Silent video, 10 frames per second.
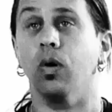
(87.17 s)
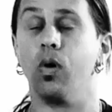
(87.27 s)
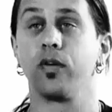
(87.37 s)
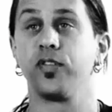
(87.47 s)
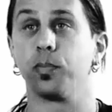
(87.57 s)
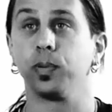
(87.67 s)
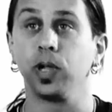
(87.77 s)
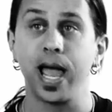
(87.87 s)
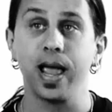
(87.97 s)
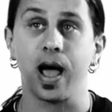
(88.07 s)
Or if you're
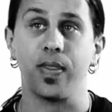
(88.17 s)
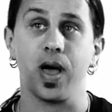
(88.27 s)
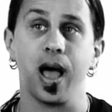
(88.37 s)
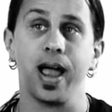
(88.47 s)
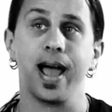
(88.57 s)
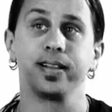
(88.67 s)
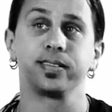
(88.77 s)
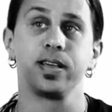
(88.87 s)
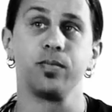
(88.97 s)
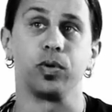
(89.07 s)
playing on the hi-hat
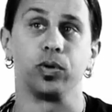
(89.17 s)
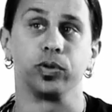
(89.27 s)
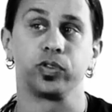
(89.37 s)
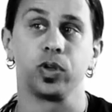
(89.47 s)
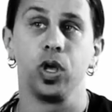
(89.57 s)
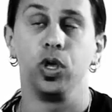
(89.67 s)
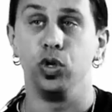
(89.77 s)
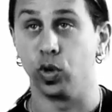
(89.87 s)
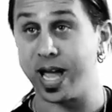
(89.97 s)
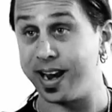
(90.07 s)
cymbals,
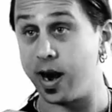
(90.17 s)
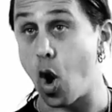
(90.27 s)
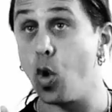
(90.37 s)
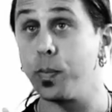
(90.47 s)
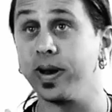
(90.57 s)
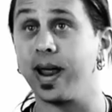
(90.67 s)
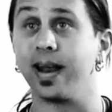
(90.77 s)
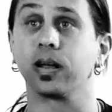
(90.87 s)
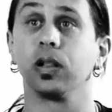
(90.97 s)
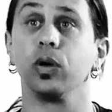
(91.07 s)
you'll get an open
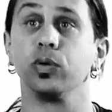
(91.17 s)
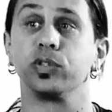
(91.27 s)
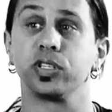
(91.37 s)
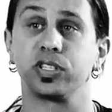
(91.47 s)
and close